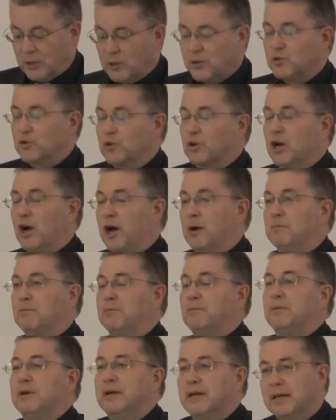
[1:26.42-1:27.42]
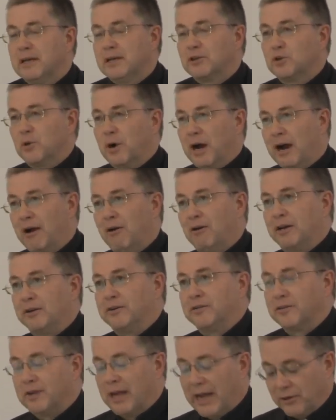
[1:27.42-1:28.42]
to come to
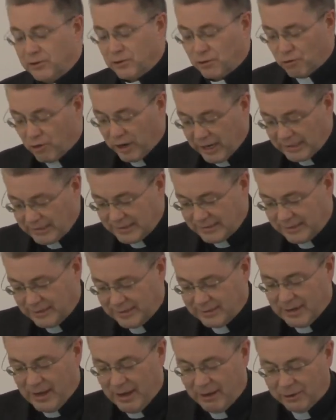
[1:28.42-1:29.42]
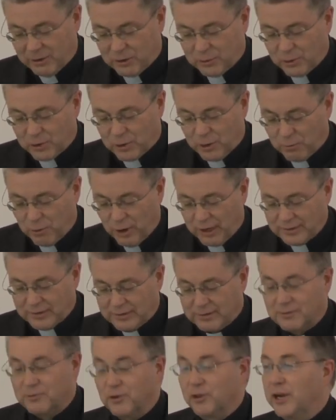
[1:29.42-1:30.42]
Ireland and to grace this college with your
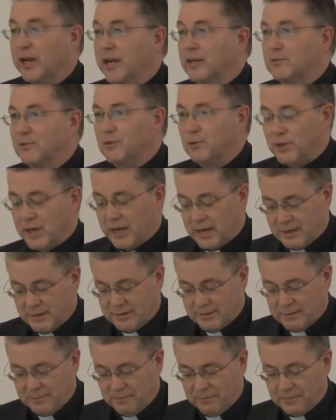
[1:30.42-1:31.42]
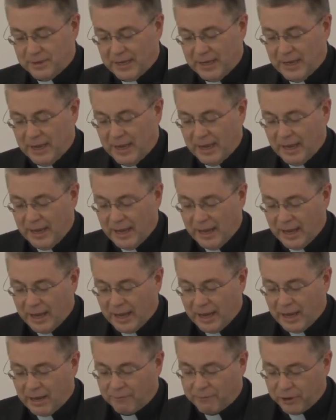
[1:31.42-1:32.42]
presence for the next few days.
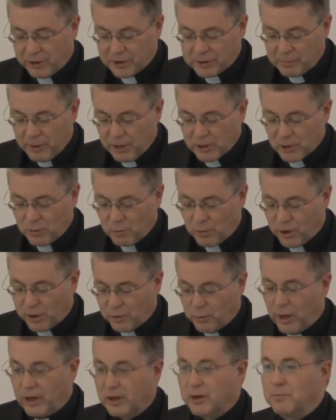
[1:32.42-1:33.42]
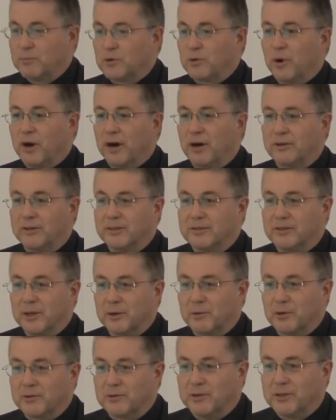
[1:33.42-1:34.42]
A very special word of welcome to our
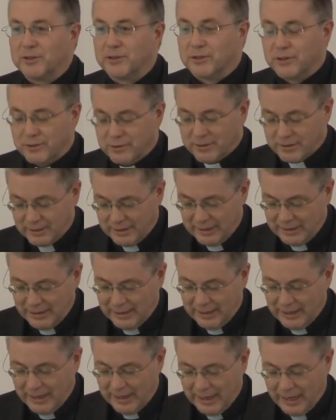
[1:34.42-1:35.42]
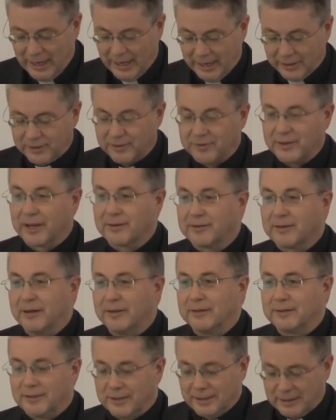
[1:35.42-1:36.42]
distinguished visitors and His
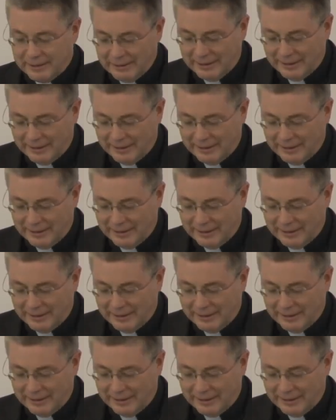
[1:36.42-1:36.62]
Excellency,